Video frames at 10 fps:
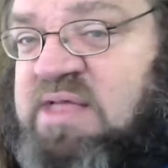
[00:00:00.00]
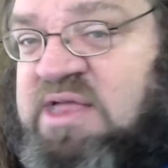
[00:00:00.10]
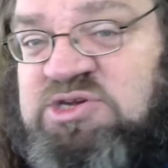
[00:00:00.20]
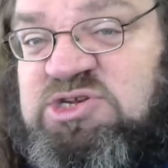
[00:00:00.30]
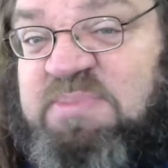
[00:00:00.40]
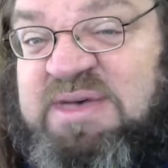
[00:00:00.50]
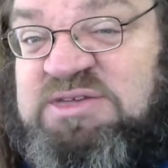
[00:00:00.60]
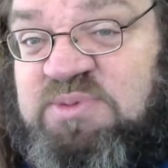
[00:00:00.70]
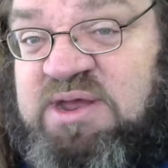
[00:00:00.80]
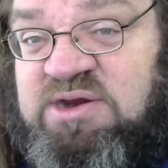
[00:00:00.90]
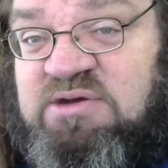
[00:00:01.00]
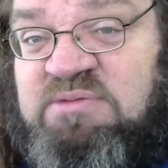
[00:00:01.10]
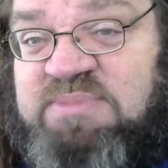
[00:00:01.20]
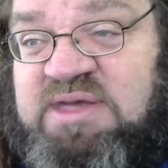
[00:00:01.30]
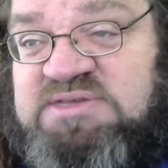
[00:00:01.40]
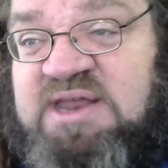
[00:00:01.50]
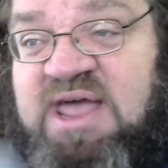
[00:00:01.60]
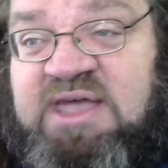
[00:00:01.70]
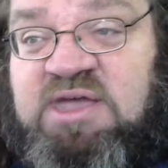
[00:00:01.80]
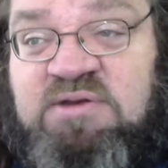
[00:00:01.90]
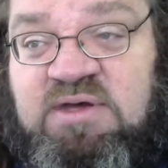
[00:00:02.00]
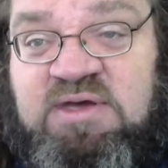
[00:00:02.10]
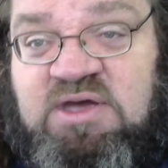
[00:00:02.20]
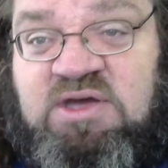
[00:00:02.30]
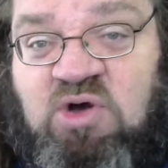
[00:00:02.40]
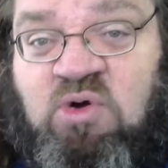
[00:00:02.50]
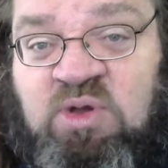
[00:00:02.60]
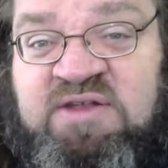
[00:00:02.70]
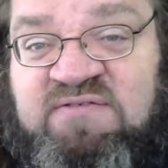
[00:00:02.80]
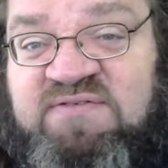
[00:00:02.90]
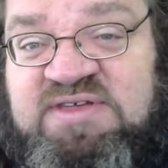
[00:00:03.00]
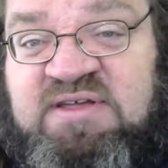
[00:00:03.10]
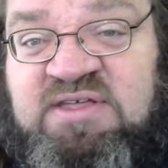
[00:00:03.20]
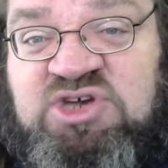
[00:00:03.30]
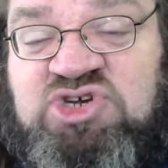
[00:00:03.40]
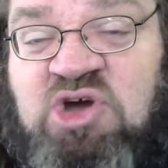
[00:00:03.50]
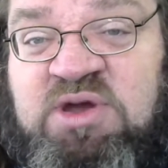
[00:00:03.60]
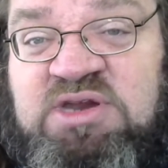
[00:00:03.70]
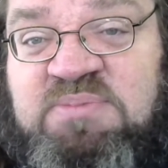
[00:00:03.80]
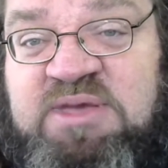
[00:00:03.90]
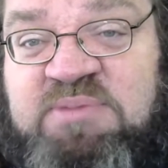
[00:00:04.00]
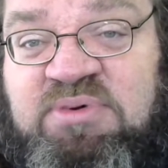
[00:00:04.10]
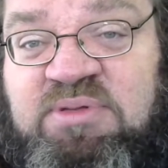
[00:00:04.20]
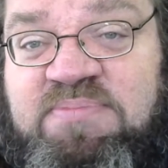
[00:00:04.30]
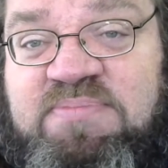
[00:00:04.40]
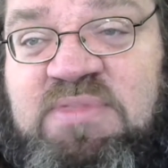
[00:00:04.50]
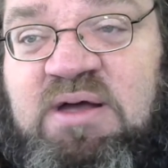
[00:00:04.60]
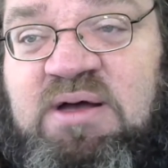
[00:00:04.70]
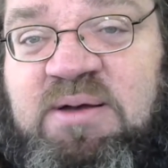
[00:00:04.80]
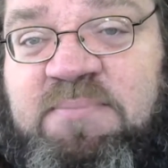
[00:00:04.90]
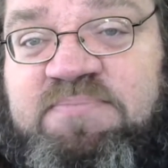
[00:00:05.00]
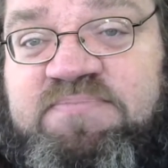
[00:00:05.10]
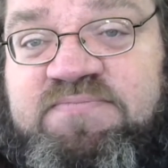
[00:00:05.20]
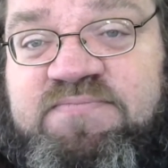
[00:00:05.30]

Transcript: That's the best way to do it, because then I can hold it, physically show it to people. Um,